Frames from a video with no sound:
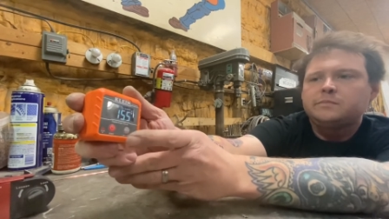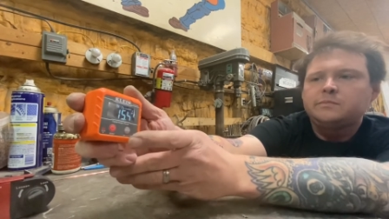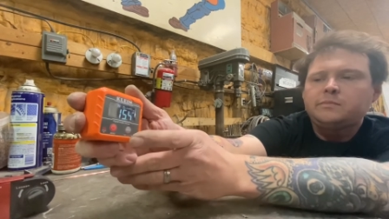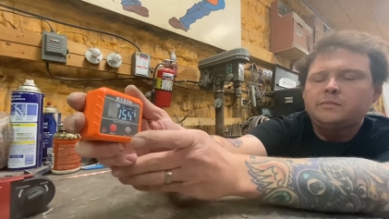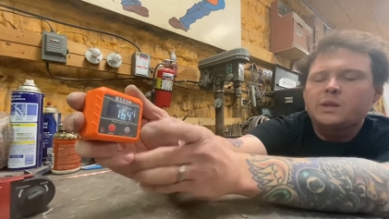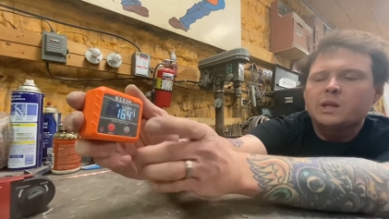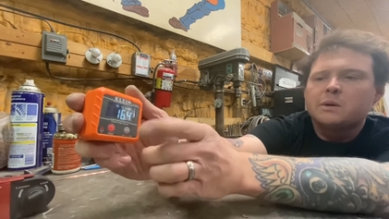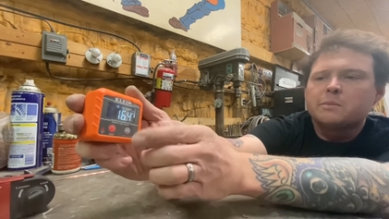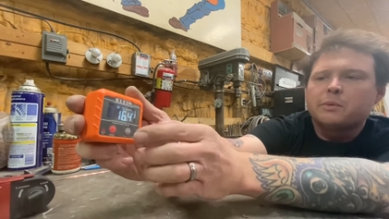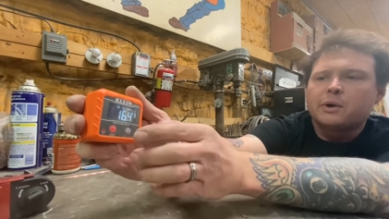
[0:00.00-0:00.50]

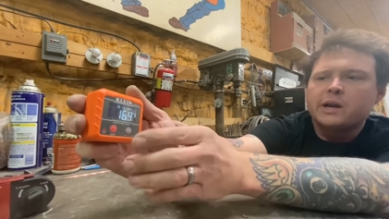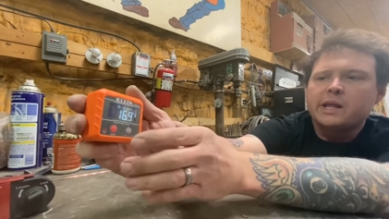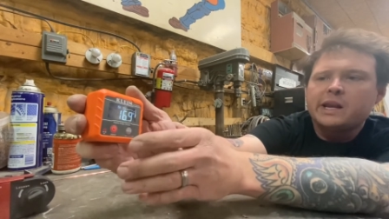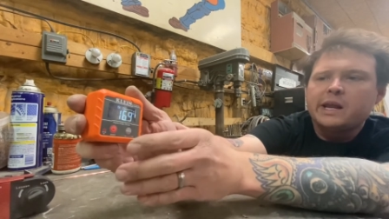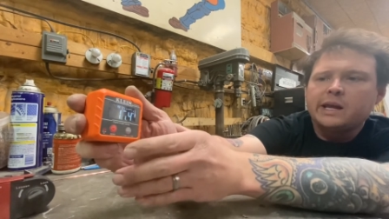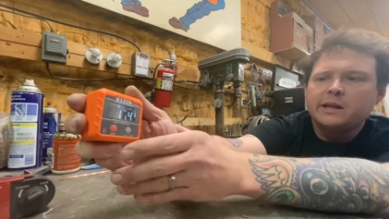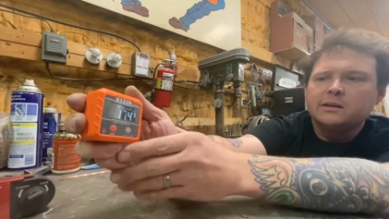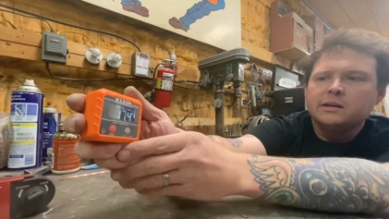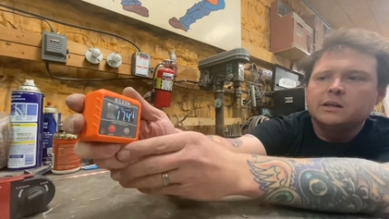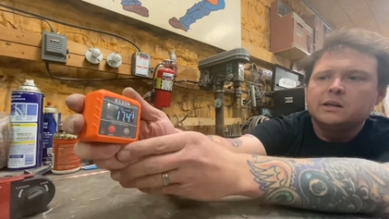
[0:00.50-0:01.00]
It's pretty
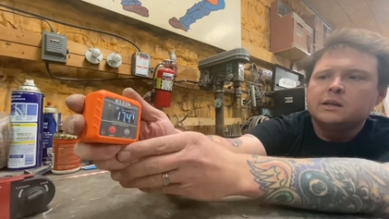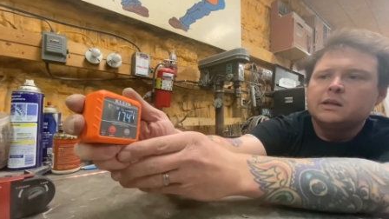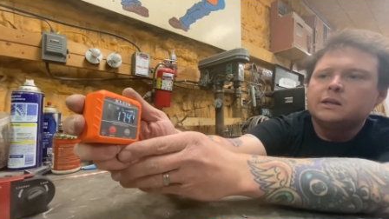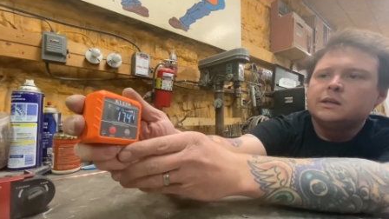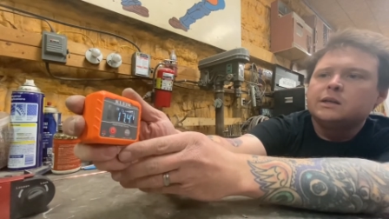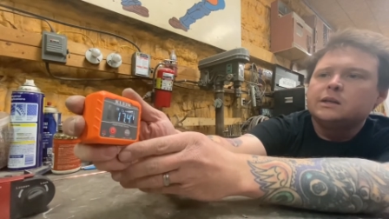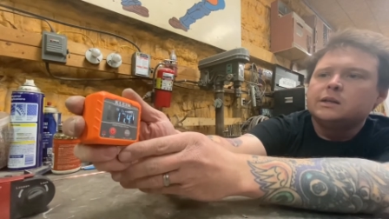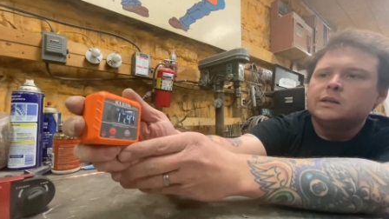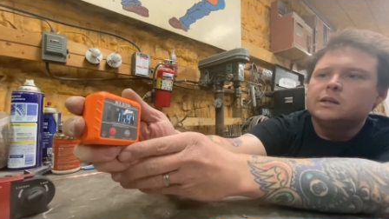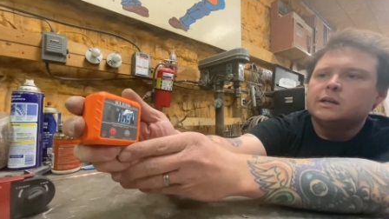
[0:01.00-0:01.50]
neat.
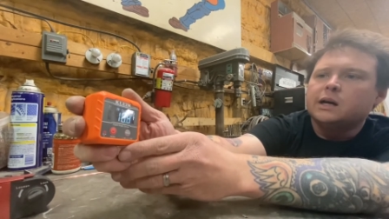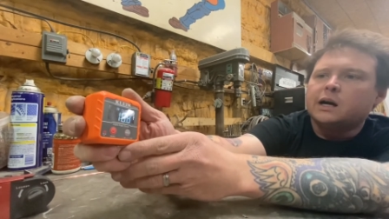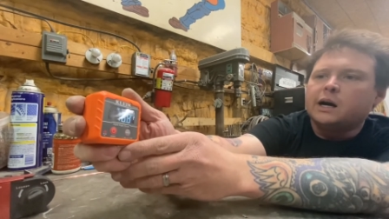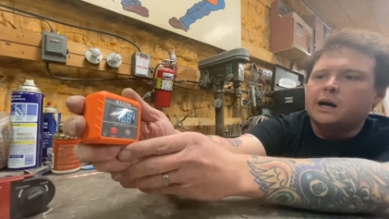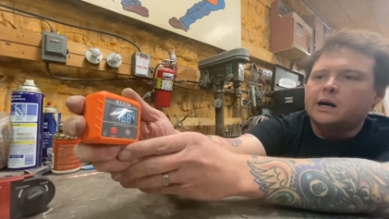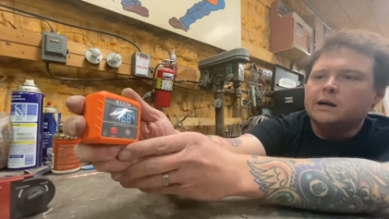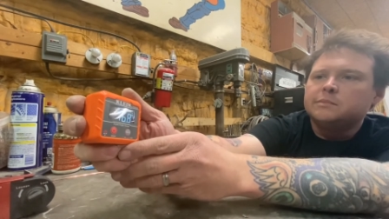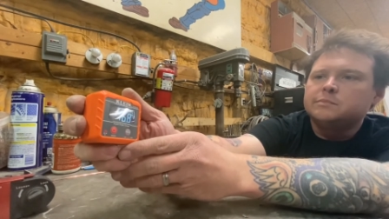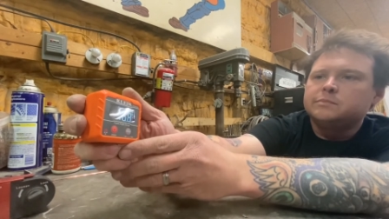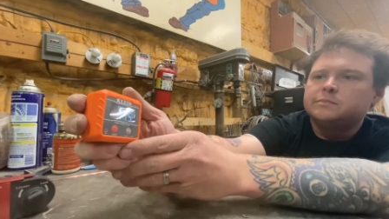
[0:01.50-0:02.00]

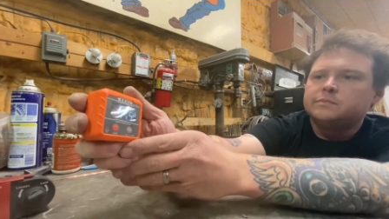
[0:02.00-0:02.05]
Uh,